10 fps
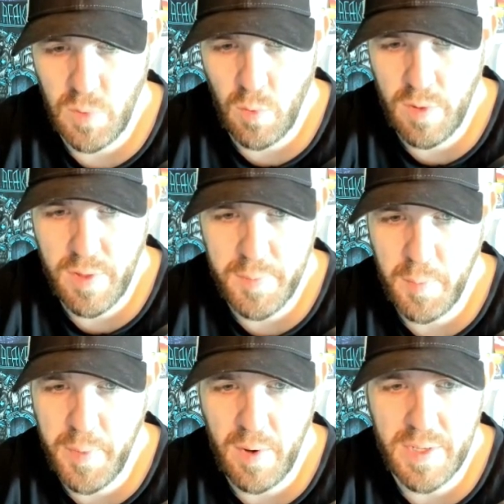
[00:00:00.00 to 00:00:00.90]

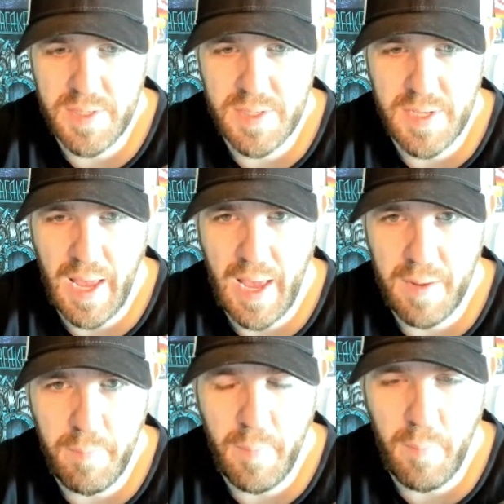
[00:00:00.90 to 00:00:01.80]
Ornithopter Paradise is
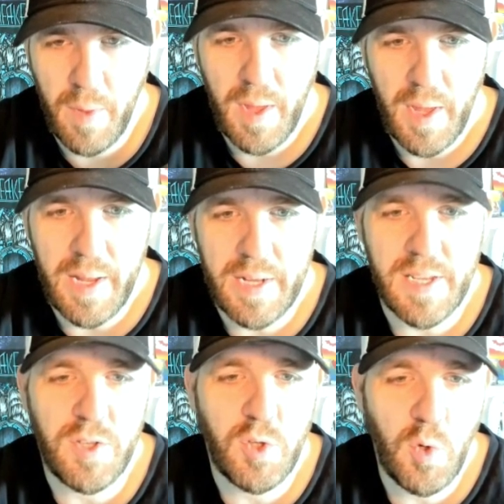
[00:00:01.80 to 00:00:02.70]
it is
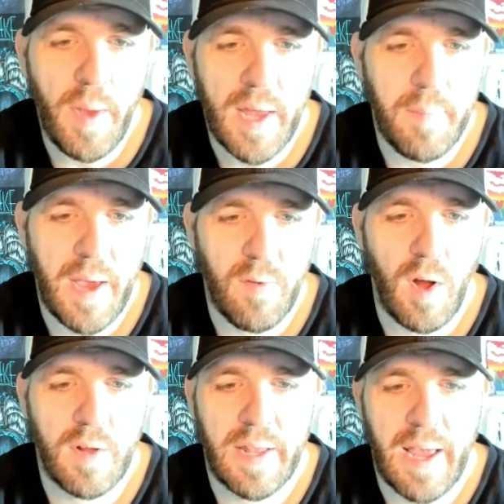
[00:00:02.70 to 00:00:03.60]
a 2 mana
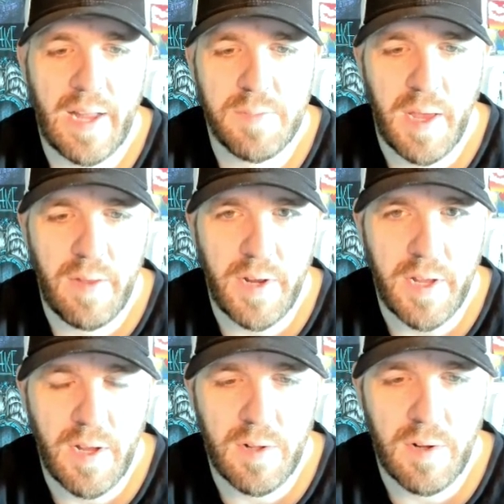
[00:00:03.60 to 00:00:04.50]
rock that adds mana of any
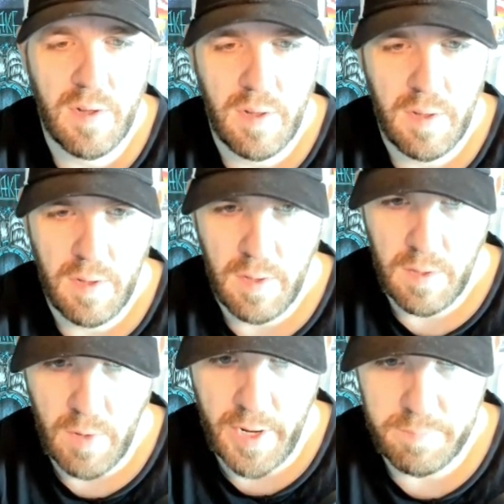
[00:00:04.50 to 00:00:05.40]
color,
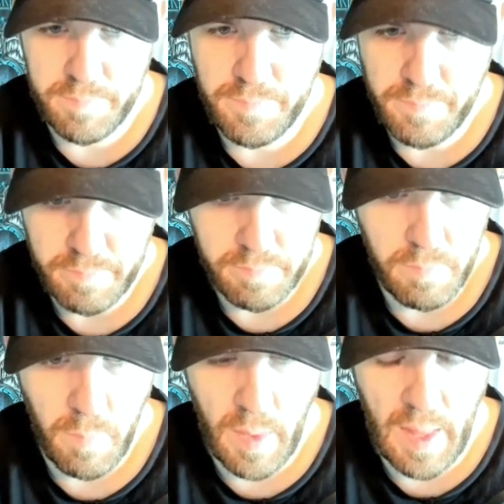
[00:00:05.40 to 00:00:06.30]
right?
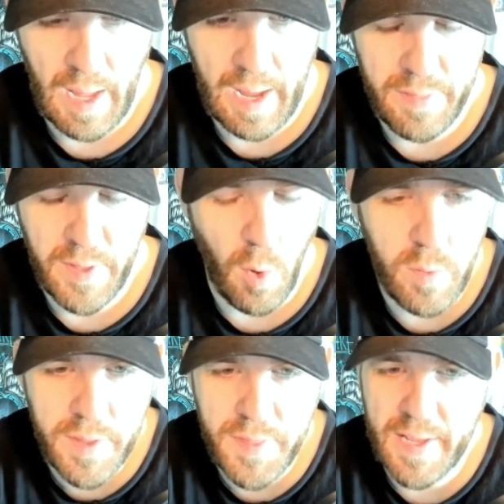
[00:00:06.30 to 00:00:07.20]
The
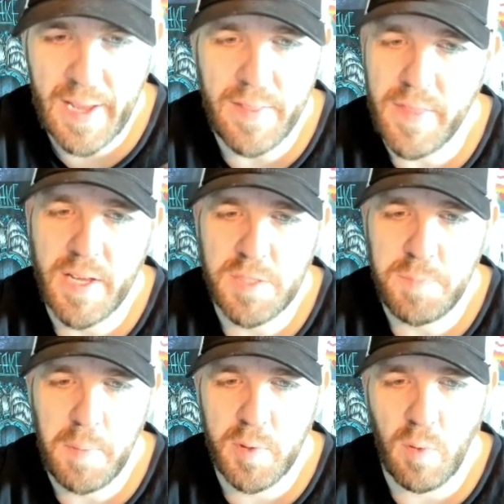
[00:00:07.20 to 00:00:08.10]
only thing I can think is
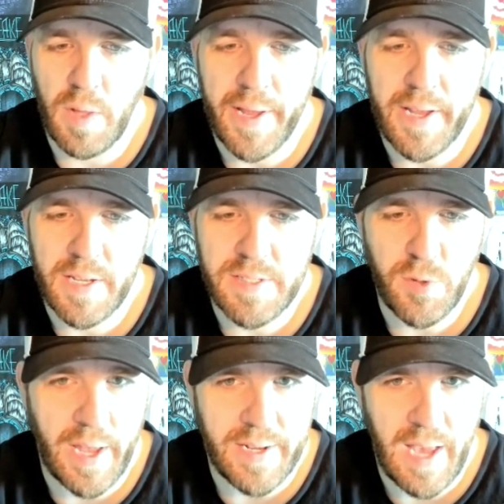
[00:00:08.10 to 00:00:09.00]
people don't like it because you
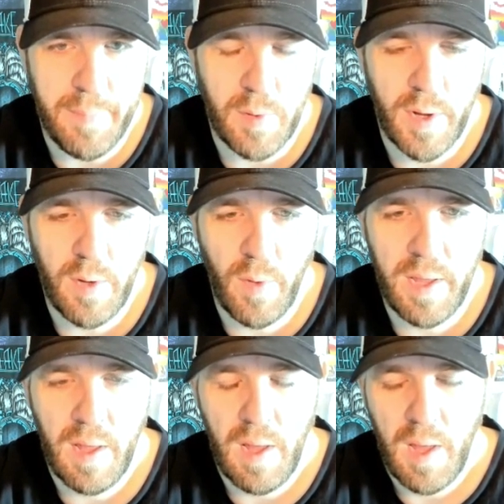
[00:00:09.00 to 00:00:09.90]
can't tap it right
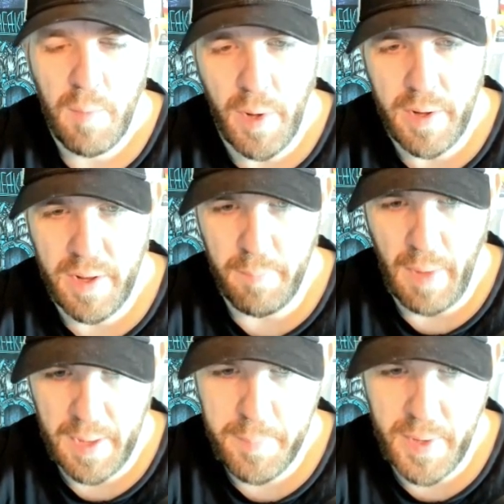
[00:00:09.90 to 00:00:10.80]
away. But in
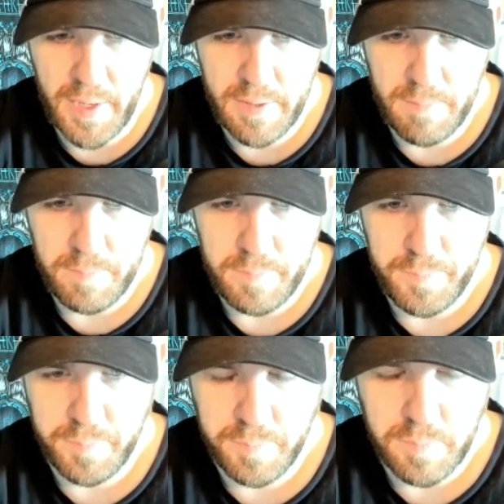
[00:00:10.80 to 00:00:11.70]
my opinion,
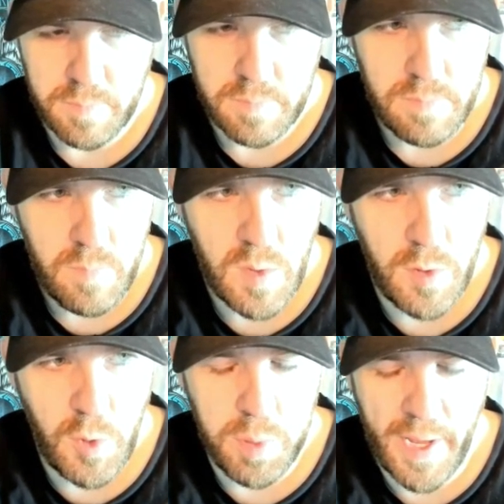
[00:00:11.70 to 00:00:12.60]

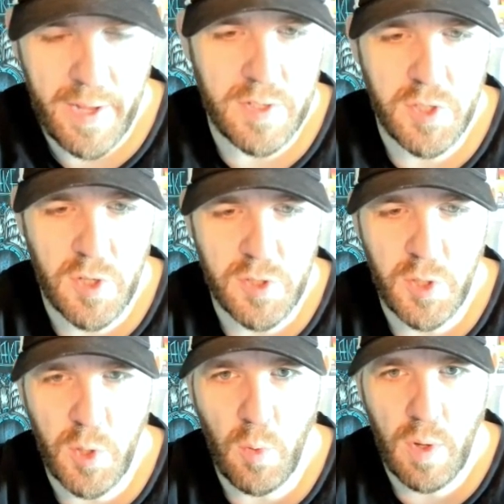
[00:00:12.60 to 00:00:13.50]
you play it on turn
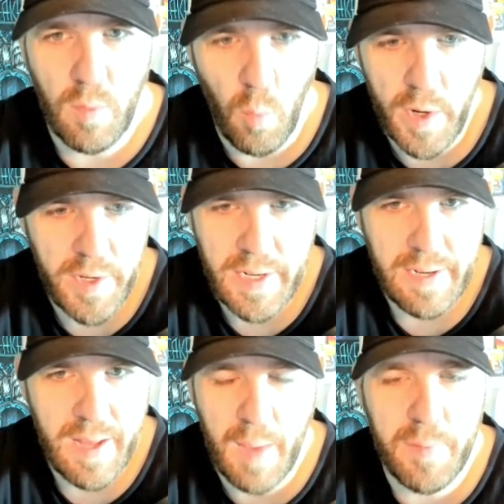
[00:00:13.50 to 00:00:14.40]
2. What do you need
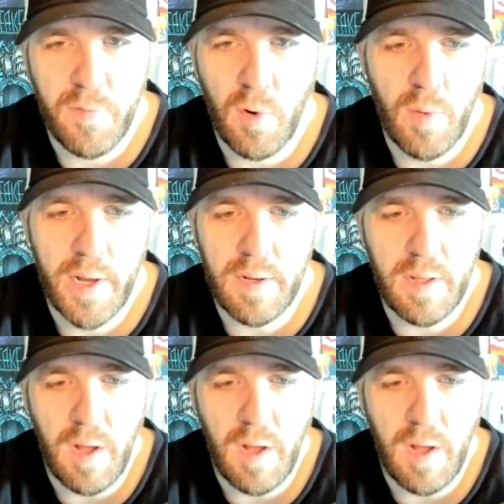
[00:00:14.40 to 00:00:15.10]
to tap it for, right?